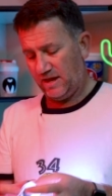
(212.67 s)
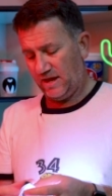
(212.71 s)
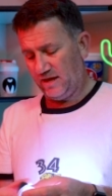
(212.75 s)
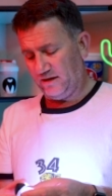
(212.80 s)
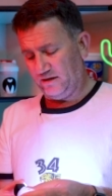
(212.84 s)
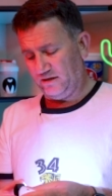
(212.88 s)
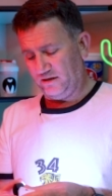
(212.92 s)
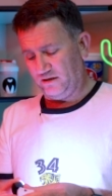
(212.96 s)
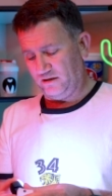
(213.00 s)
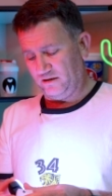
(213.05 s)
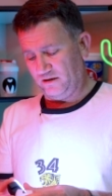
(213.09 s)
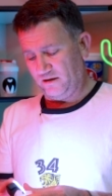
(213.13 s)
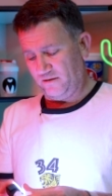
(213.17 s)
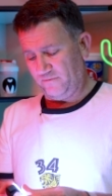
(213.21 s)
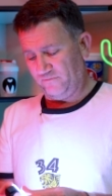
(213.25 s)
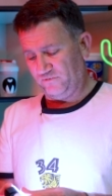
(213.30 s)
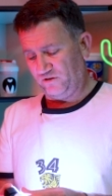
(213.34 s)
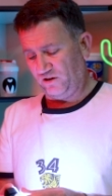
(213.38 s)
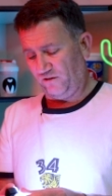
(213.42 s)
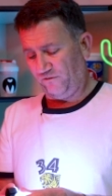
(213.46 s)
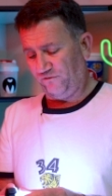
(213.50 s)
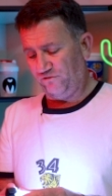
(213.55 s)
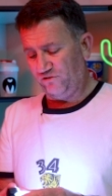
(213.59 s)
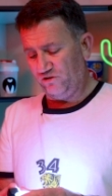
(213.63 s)
little
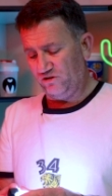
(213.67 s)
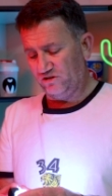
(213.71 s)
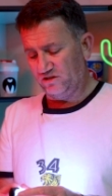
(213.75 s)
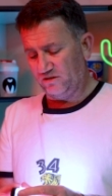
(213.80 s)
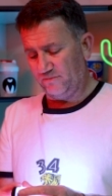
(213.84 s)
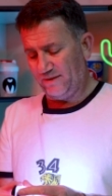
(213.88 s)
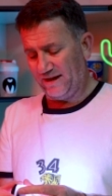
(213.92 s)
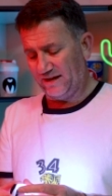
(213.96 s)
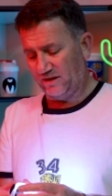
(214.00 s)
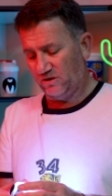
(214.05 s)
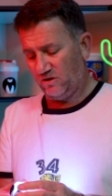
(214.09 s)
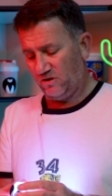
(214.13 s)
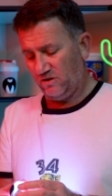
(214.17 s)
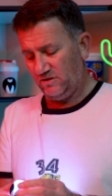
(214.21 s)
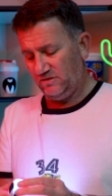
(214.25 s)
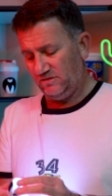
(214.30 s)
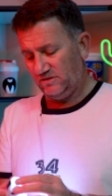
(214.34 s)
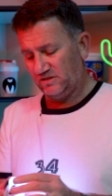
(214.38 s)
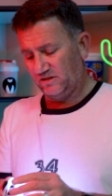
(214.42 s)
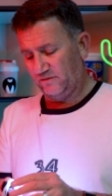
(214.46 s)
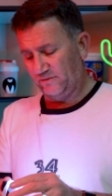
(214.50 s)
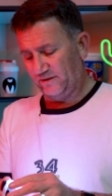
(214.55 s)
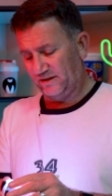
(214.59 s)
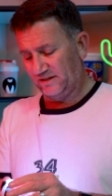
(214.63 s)
diffuser back on
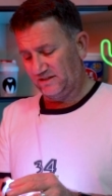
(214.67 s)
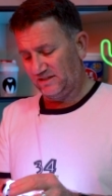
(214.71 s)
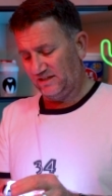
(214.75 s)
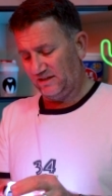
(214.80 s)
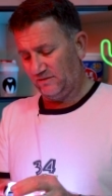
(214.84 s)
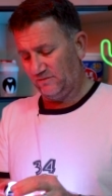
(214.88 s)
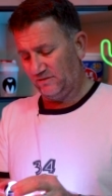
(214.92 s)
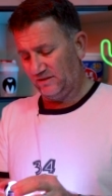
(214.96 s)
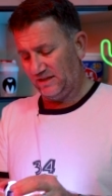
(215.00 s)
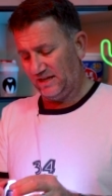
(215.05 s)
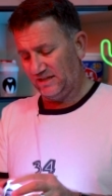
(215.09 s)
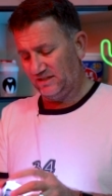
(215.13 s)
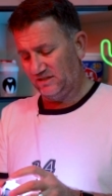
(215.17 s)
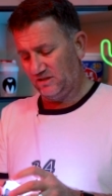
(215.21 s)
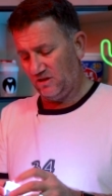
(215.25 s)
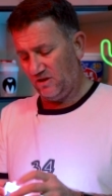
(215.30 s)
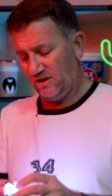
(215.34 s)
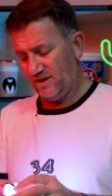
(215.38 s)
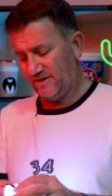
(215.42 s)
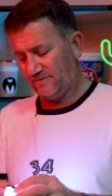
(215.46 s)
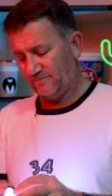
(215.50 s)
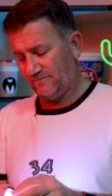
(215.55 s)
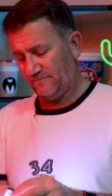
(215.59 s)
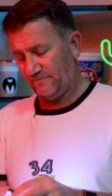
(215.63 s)
so we can see what that's
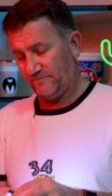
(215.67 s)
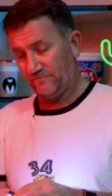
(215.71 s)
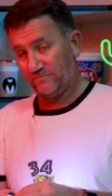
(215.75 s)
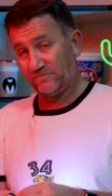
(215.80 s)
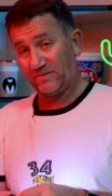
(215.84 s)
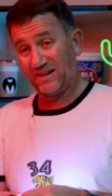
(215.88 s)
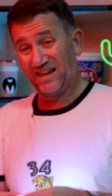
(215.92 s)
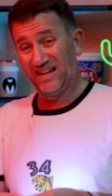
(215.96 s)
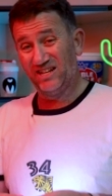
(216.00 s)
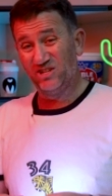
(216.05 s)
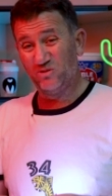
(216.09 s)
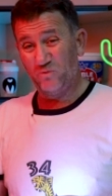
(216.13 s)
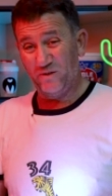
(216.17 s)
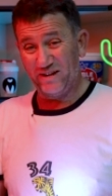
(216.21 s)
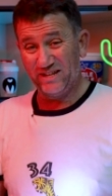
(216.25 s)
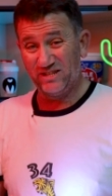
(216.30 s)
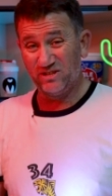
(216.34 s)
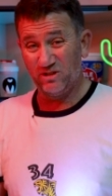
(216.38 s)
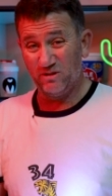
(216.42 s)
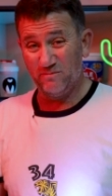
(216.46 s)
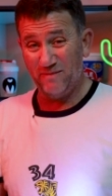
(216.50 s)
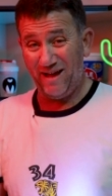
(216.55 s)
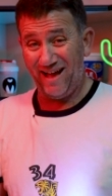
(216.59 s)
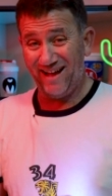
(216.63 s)
like.
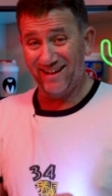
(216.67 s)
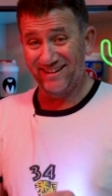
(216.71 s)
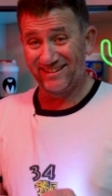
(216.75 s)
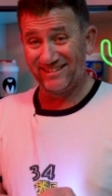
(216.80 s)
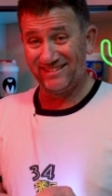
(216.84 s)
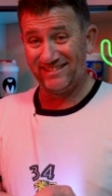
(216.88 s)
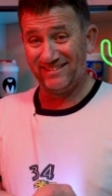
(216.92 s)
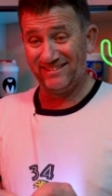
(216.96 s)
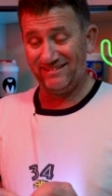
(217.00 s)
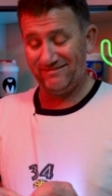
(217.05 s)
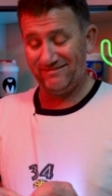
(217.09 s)
22 bucks.